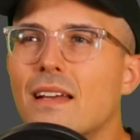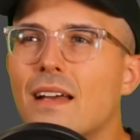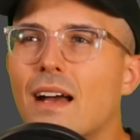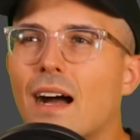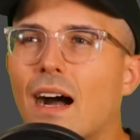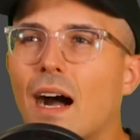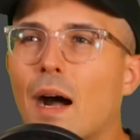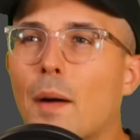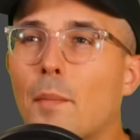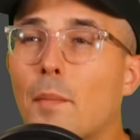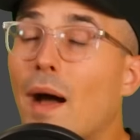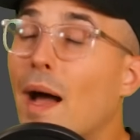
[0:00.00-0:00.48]

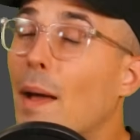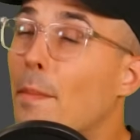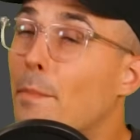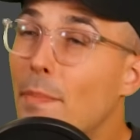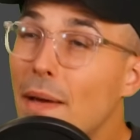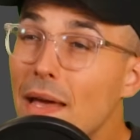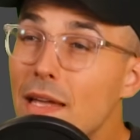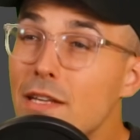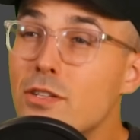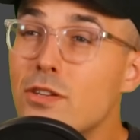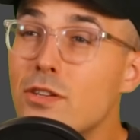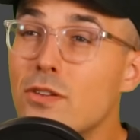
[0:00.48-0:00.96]
I
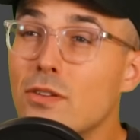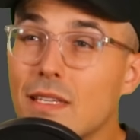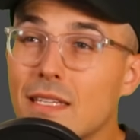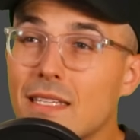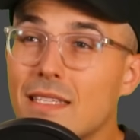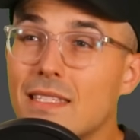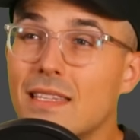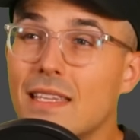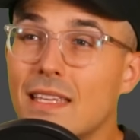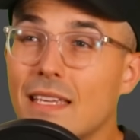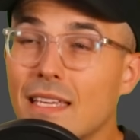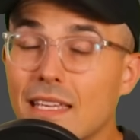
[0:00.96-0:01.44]
bet you
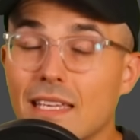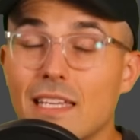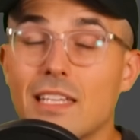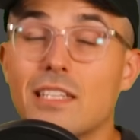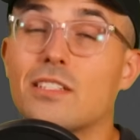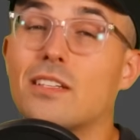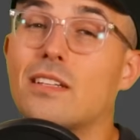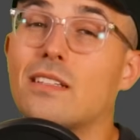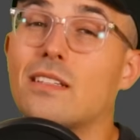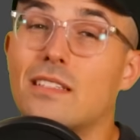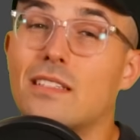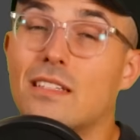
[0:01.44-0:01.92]
this thing
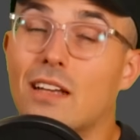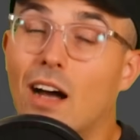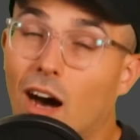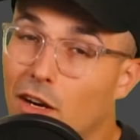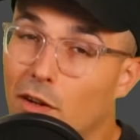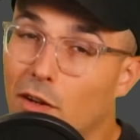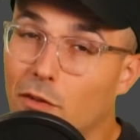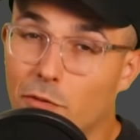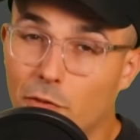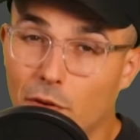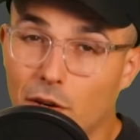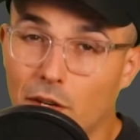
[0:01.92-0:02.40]
is a ton
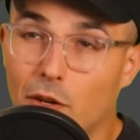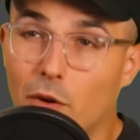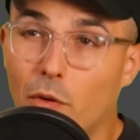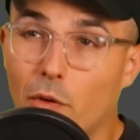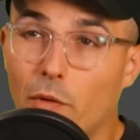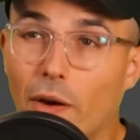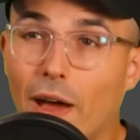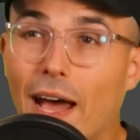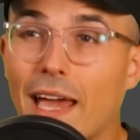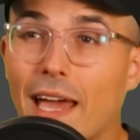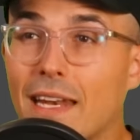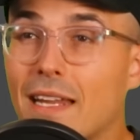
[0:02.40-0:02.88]
of fun to
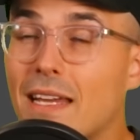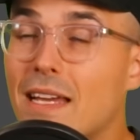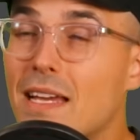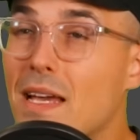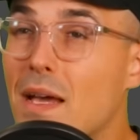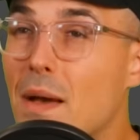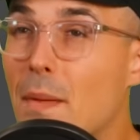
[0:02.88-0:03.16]
ride,